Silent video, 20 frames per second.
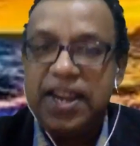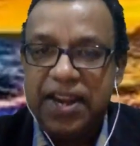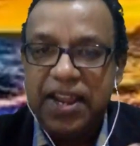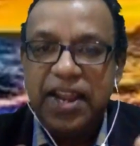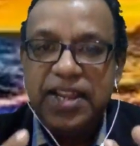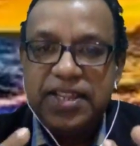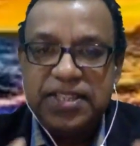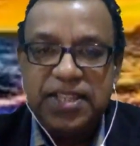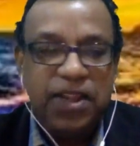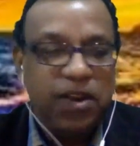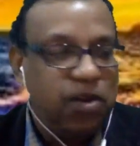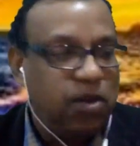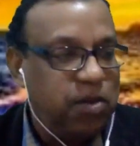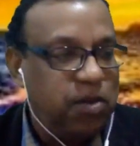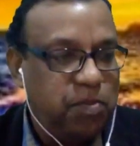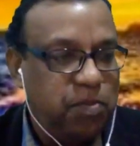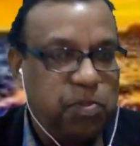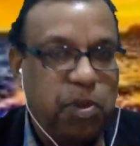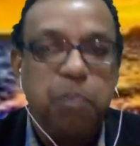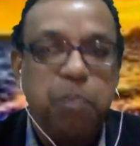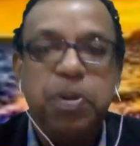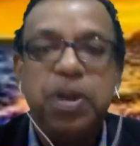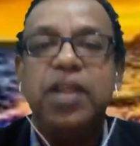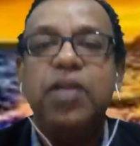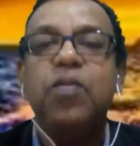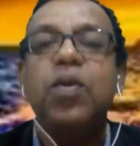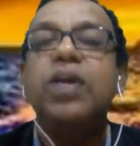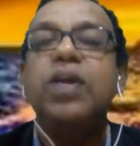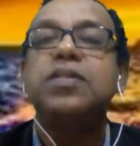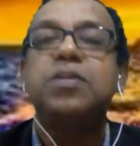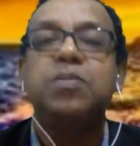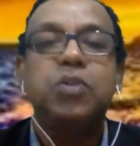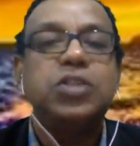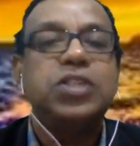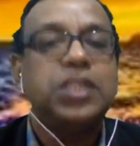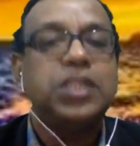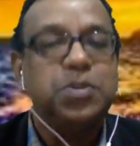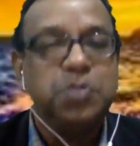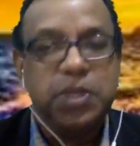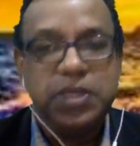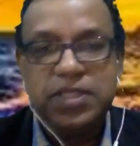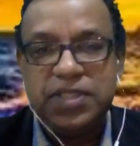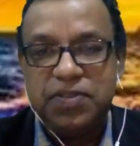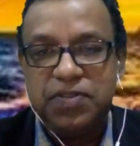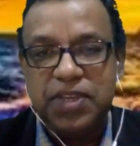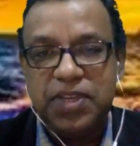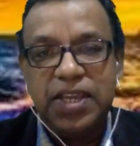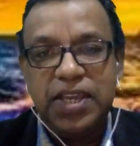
real estate, no? Property, where is the most expensive?